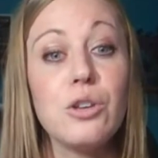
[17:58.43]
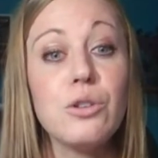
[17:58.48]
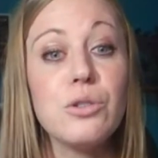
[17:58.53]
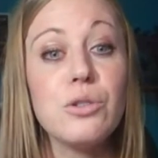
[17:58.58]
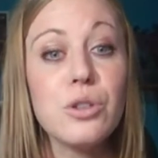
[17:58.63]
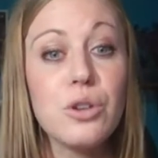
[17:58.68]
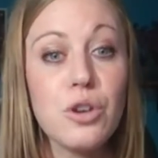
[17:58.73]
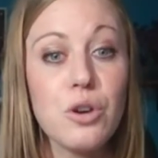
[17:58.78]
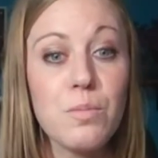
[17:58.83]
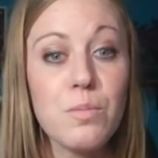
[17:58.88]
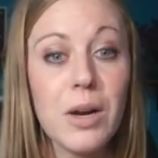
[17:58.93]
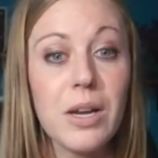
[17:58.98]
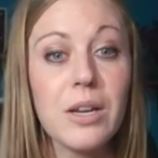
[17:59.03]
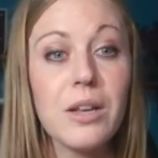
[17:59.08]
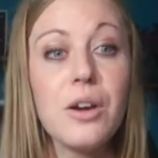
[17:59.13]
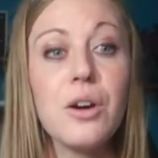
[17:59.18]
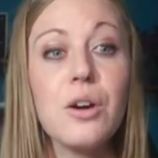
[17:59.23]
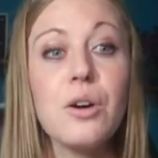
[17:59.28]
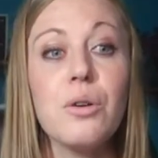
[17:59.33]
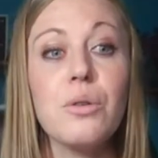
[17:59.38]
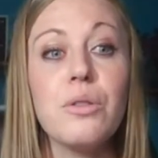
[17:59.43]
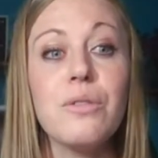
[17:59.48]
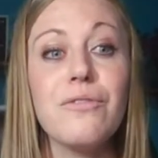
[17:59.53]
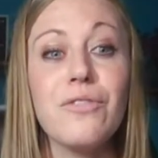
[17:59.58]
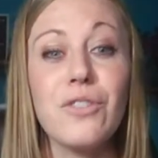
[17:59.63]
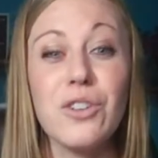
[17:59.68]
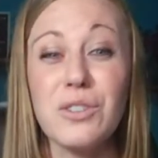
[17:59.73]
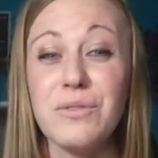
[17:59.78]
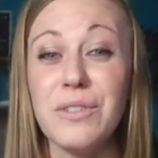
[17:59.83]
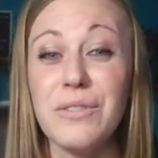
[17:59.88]
Use the coupon code, the
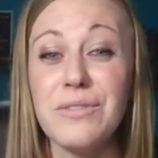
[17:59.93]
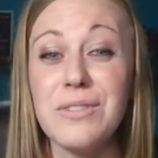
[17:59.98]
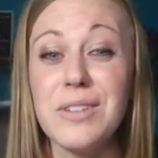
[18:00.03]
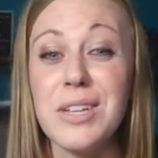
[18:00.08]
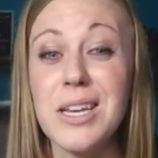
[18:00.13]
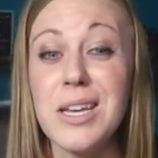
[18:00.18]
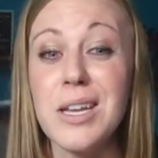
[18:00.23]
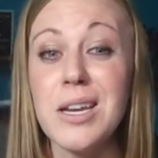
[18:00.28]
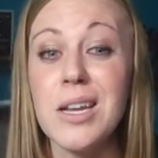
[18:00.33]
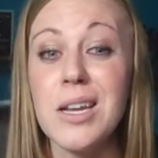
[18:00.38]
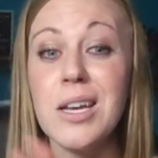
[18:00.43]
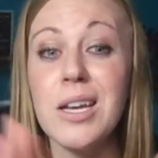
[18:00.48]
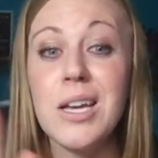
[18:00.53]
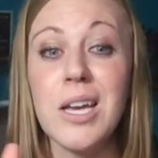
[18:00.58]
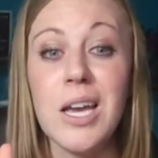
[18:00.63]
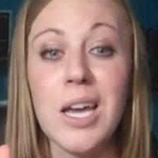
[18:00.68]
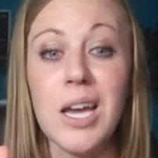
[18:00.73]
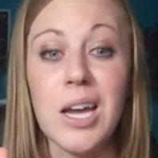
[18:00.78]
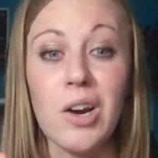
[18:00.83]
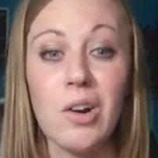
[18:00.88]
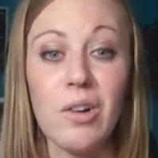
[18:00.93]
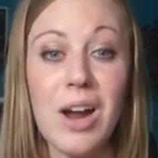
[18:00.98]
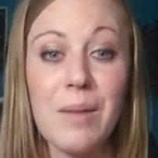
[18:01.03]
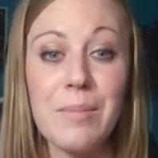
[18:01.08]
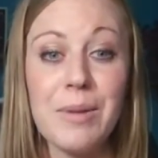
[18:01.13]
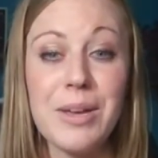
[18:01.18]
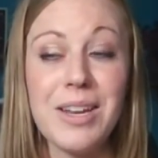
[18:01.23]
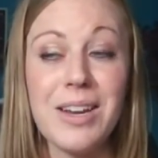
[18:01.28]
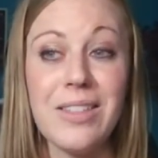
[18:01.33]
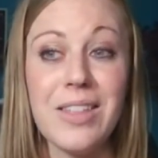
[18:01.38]
first 15, grab it.